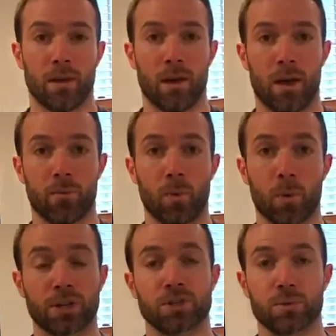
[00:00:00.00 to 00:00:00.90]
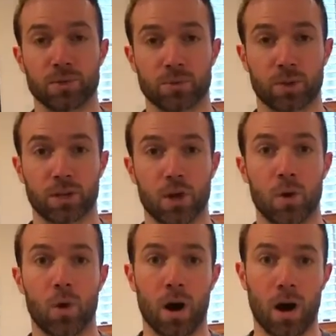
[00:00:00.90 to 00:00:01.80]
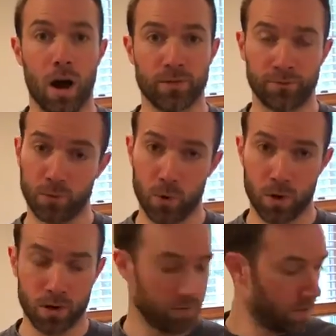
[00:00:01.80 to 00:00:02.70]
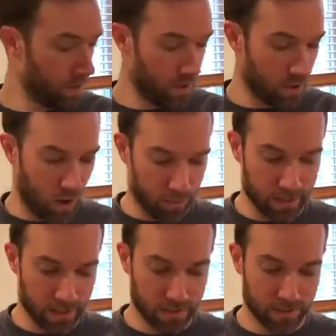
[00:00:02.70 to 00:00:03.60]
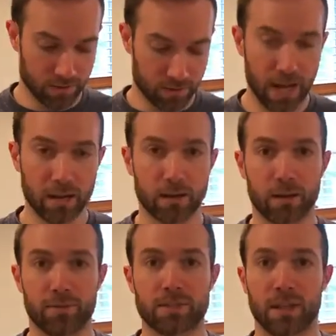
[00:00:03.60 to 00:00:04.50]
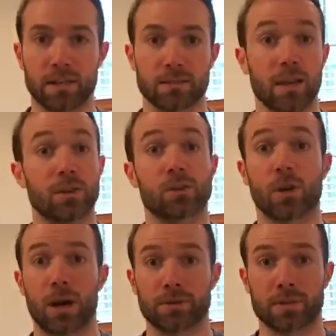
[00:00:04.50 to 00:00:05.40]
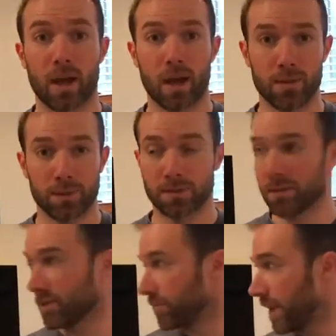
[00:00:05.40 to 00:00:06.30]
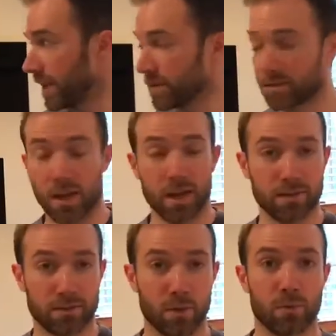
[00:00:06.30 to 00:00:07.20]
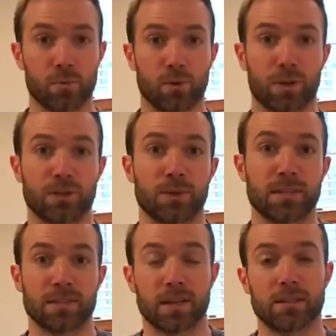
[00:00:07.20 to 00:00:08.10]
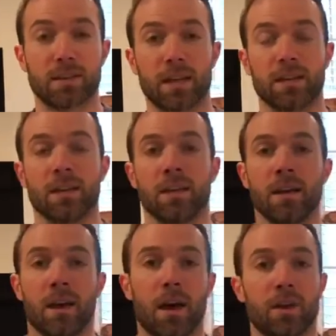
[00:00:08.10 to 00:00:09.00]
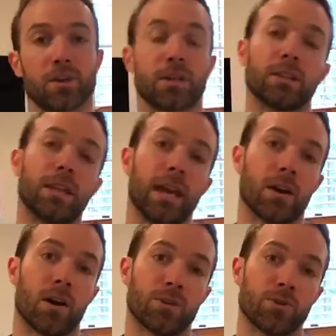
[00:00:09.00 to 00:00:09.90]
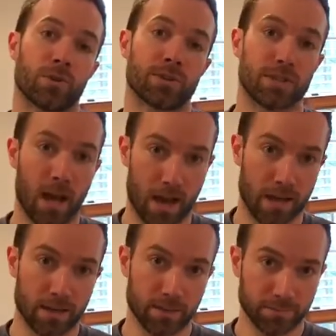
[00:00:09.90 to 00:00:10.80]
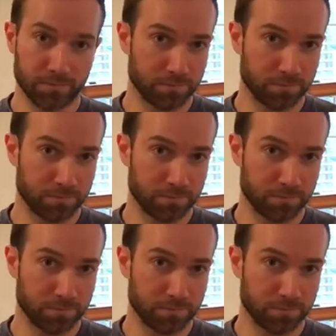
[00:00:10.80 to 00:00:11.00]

What we're gonna do is we're gonna go on the floor. Carpet is great. If it's a nice day, you can go outside, but it's raining outside, so we're gonna do it inside today. You're gonna lay on your side